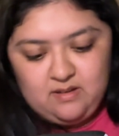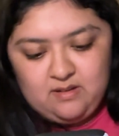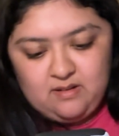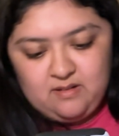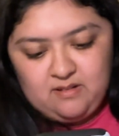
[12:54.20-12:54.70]

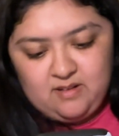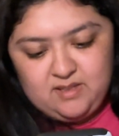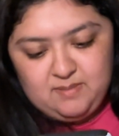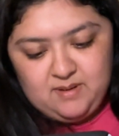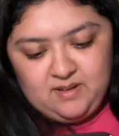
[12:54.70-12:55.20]
a
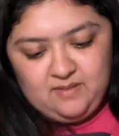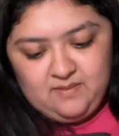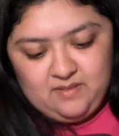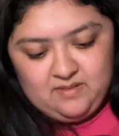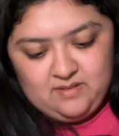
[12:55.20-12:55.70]
crossbody
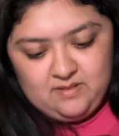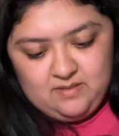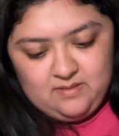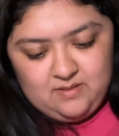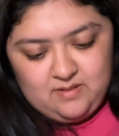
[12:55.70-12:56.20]
phone
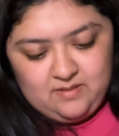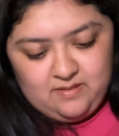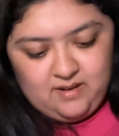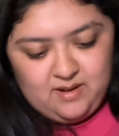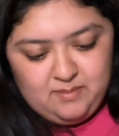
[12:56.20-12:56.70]

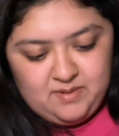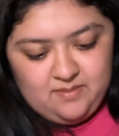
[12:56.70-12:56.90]
strap,